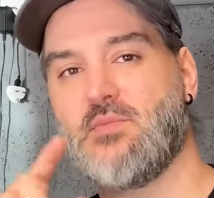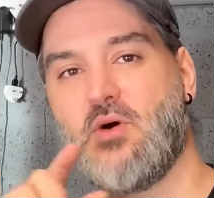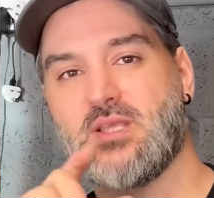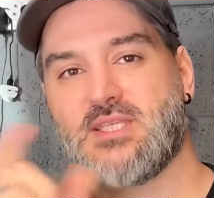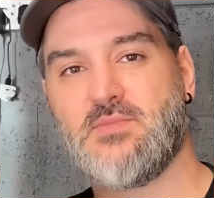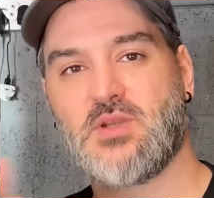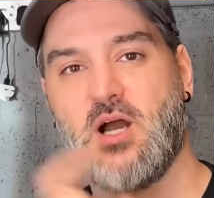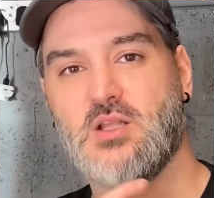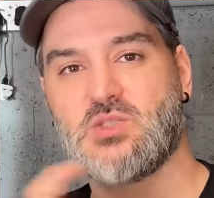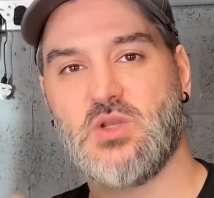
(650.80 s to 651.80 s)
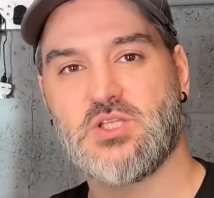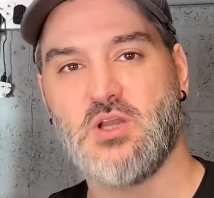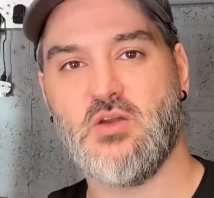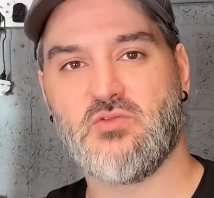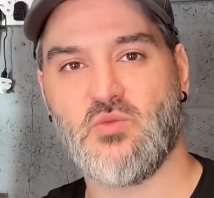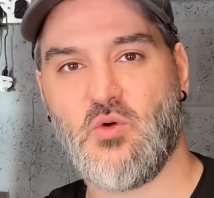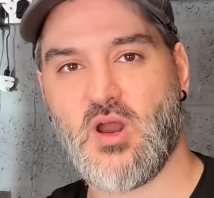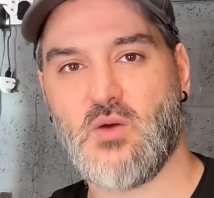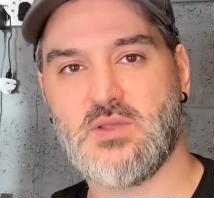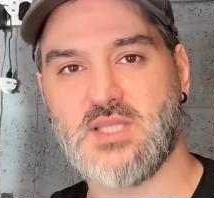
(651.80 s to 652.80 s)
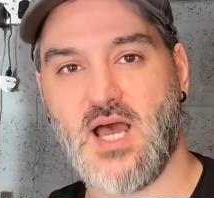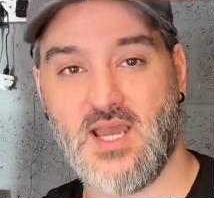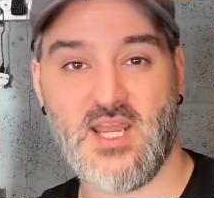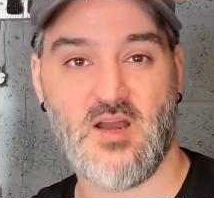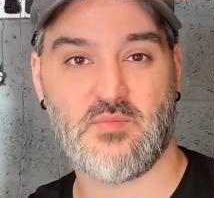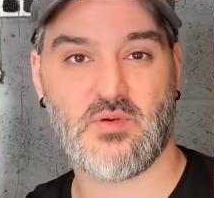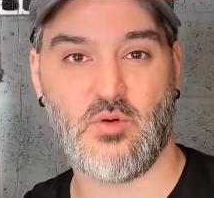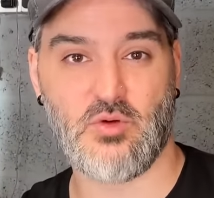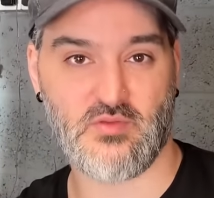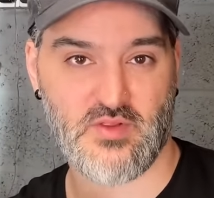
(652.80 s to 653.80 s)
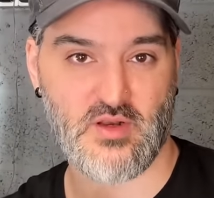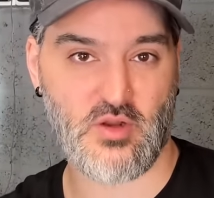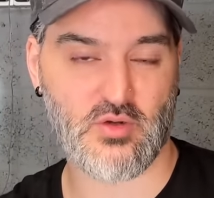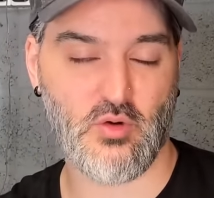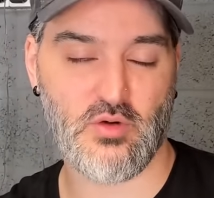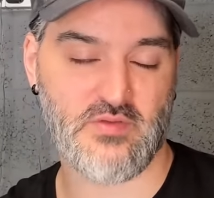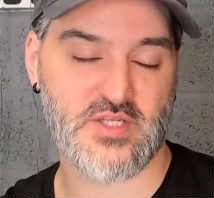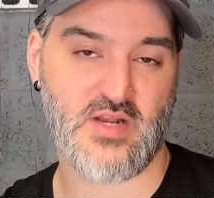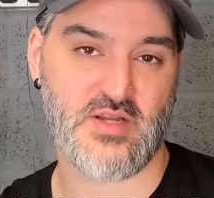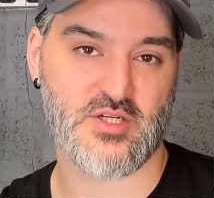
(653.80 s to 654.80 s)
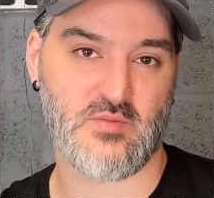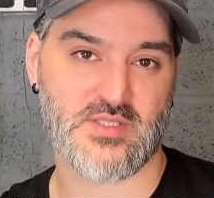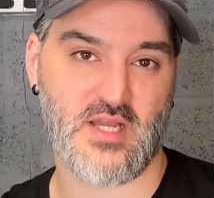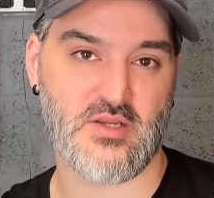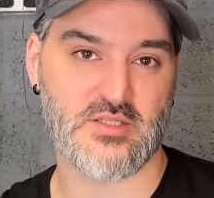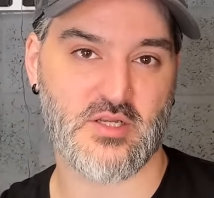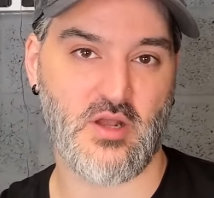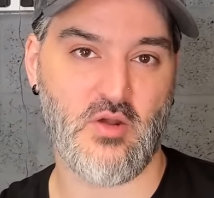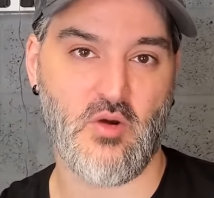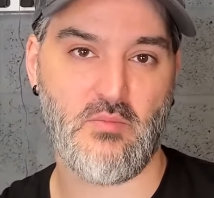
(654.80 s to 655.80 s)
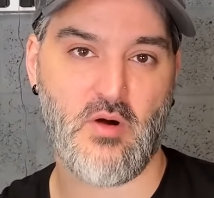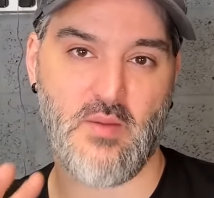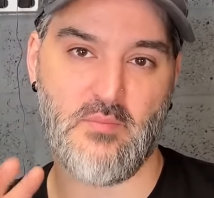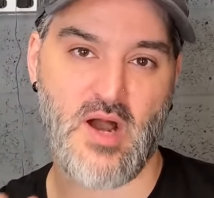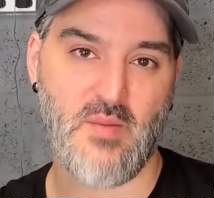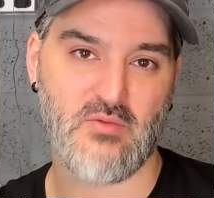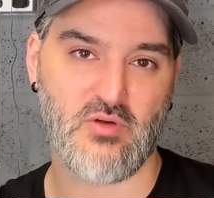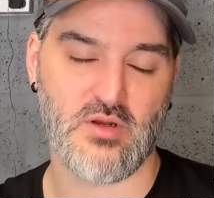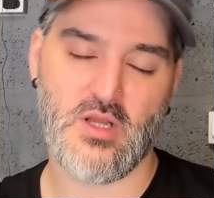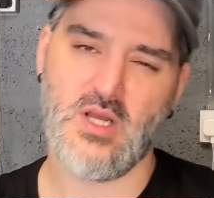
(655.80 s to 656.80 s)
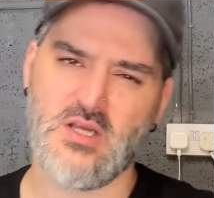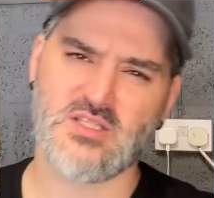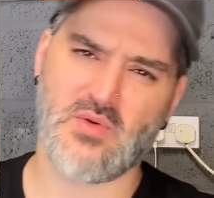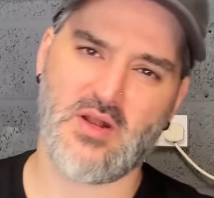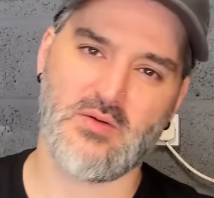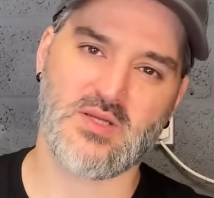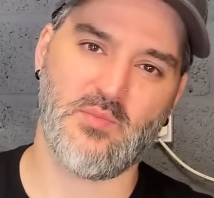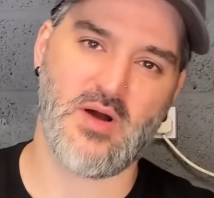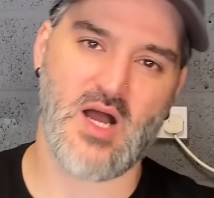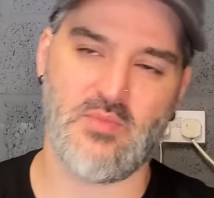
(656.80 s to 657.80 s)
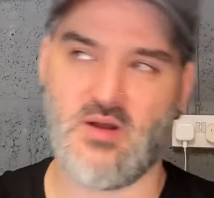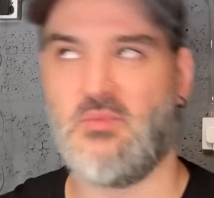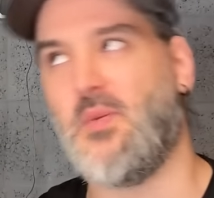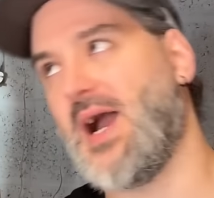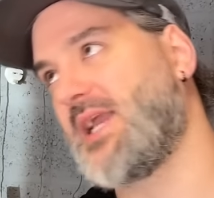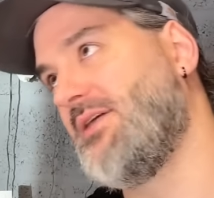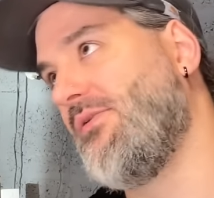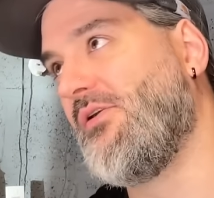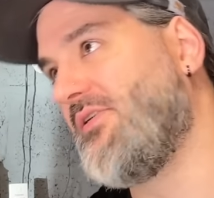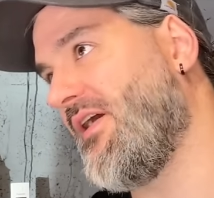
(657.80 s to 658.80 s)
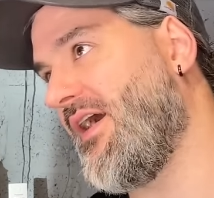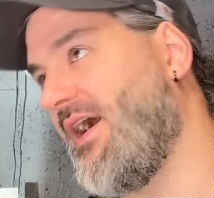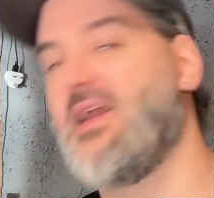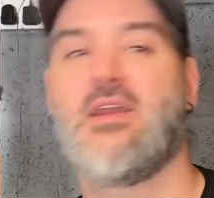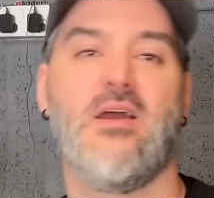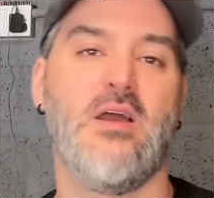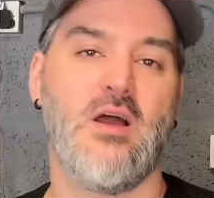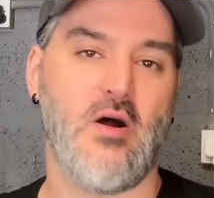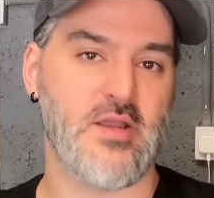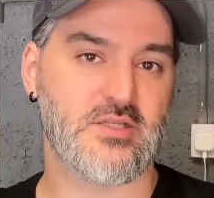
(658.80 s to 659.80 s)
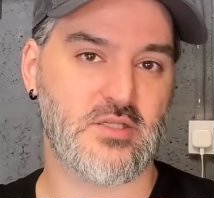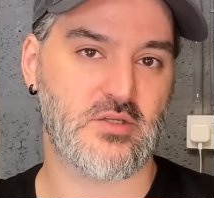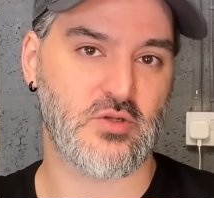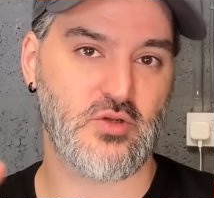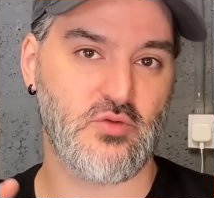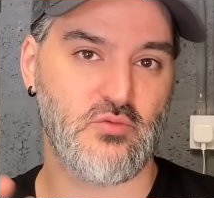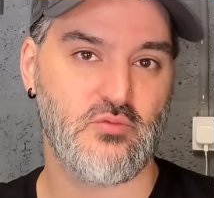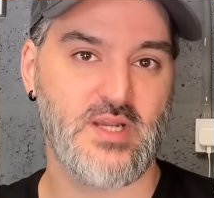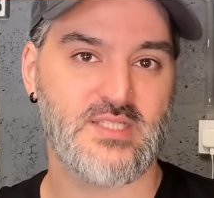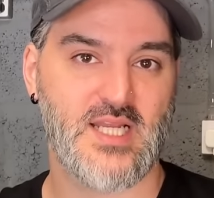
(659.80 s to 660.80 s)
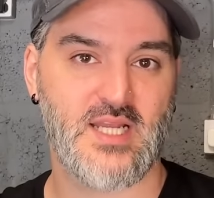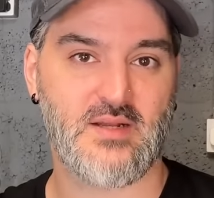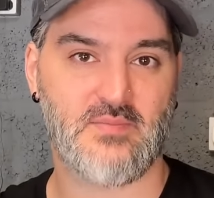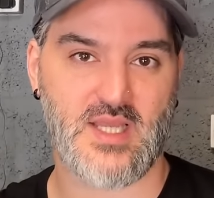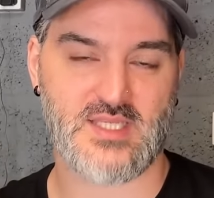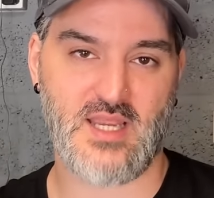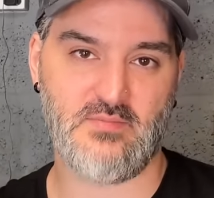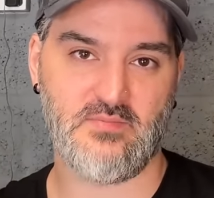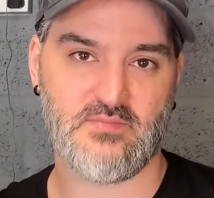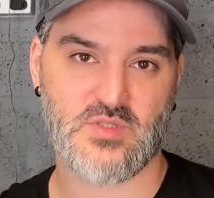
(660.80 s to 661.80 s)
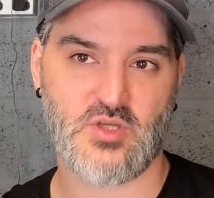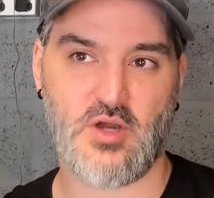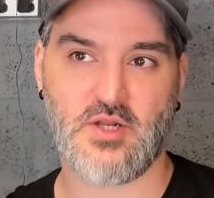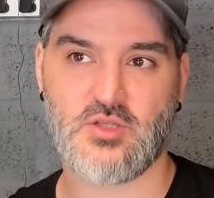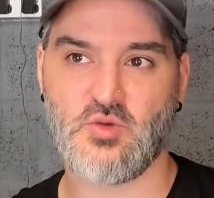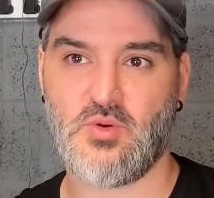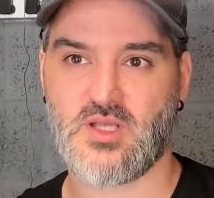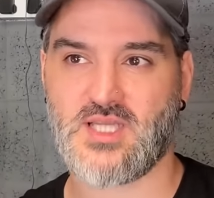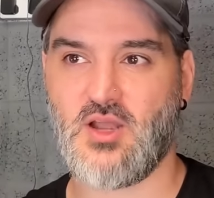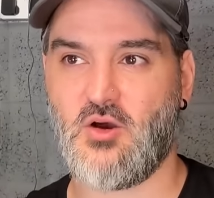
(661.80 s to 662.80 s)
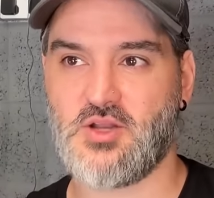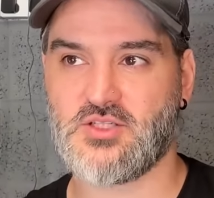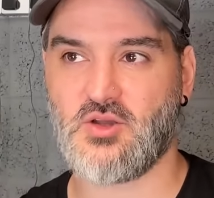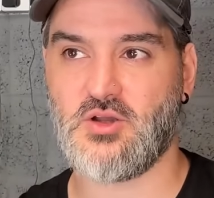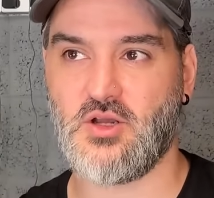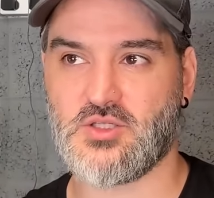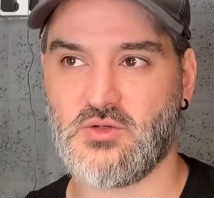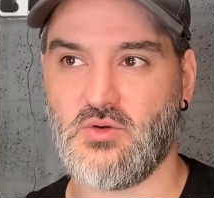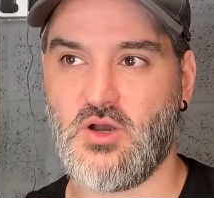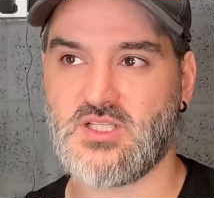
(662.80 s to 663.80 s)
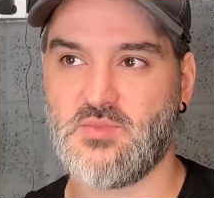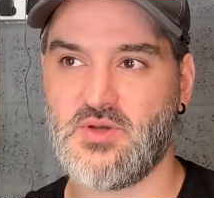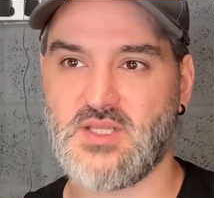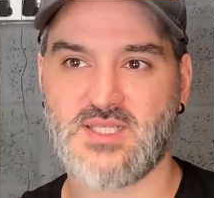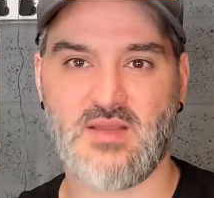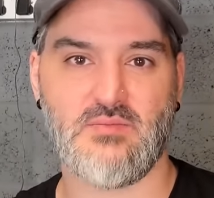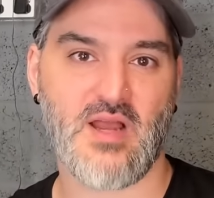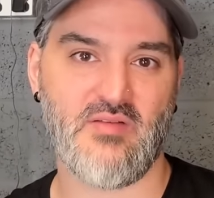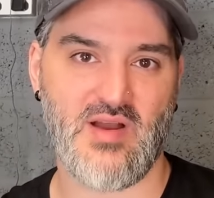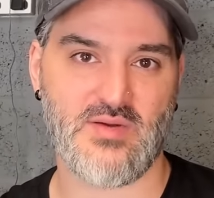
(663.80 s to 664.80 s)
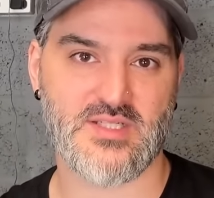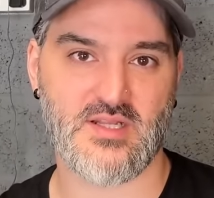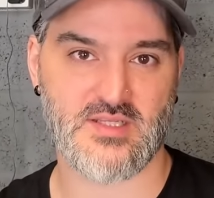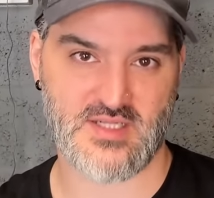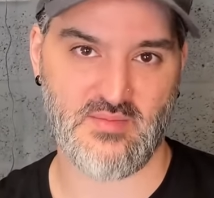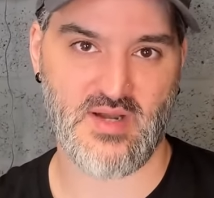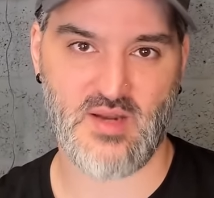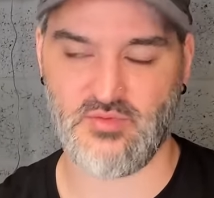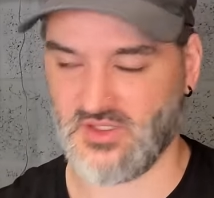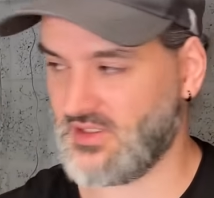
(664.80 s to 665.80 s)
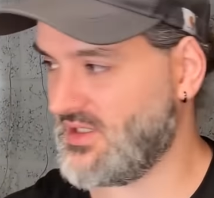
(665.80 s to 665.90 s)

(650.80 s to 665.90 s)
SIM card switched over, and while I was there, I hit up all of the charity shops that I used to go on my barber run. So when I was a barber back in the day, I used to do reselling as a side hustle. But I say side hustle. I used to put the same amount of hours in as I did barbering.